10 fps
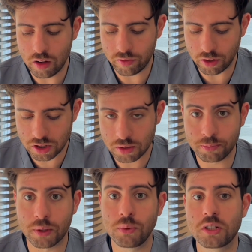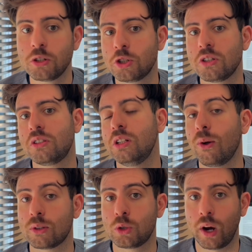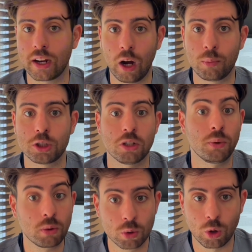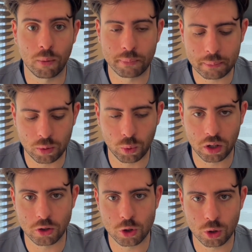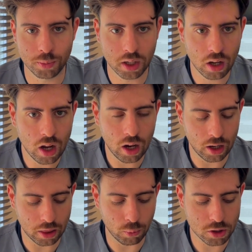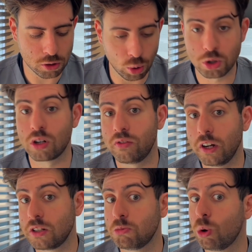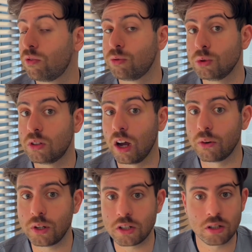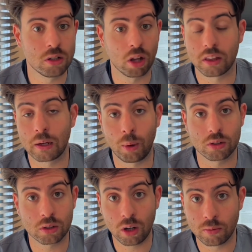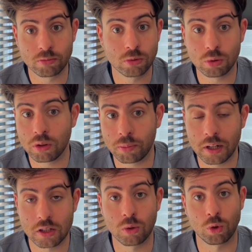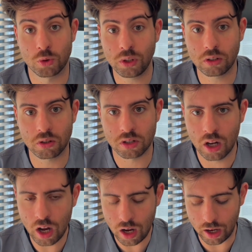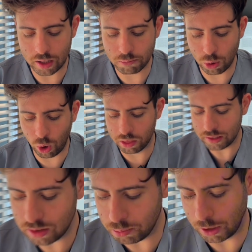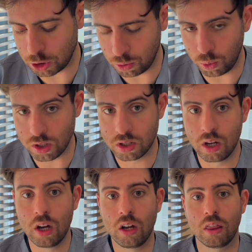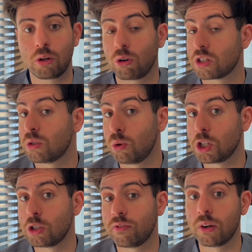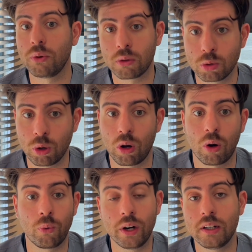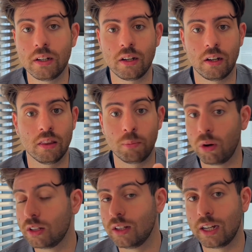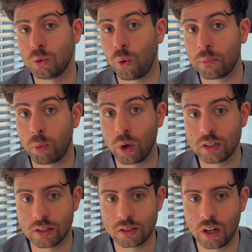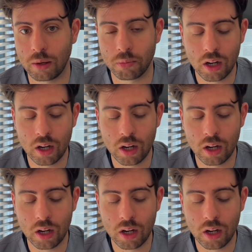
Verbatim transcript: First, the researchers did not track how much erythritol people were consuming. There was no surveys, no food diaries, nothing about gum, toothpaste, or sweeteners. And all they did measure was the concentration of erythritol already in the blood at one point in time.